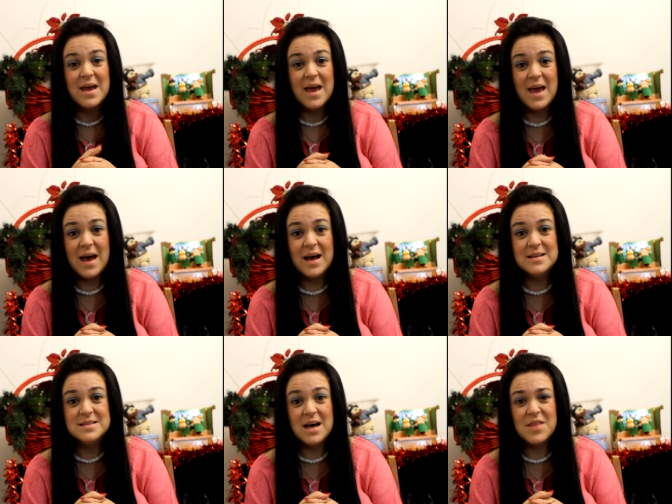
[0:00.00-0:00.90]

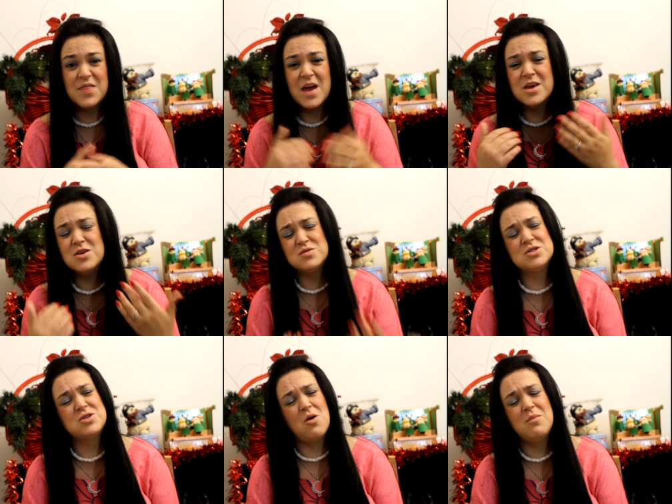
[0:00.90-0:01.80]
And uh, thank you
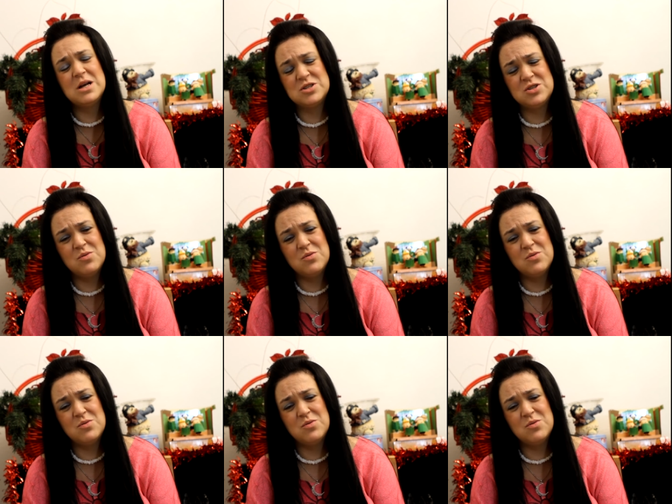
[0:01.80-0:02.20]
so much